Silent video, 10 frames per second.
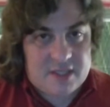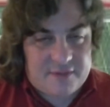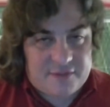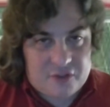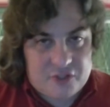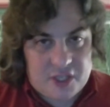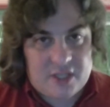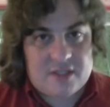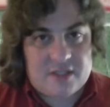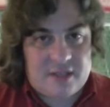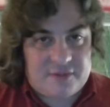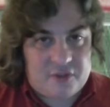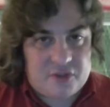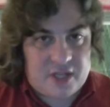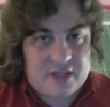after chance after
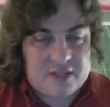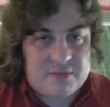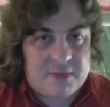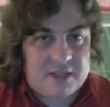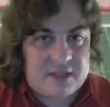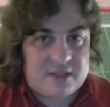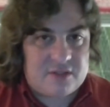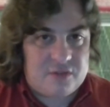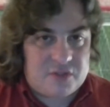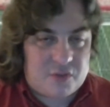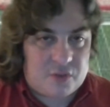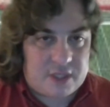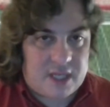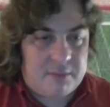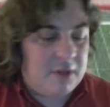chance to make this a 2-score
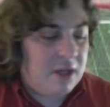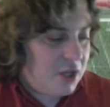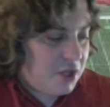game.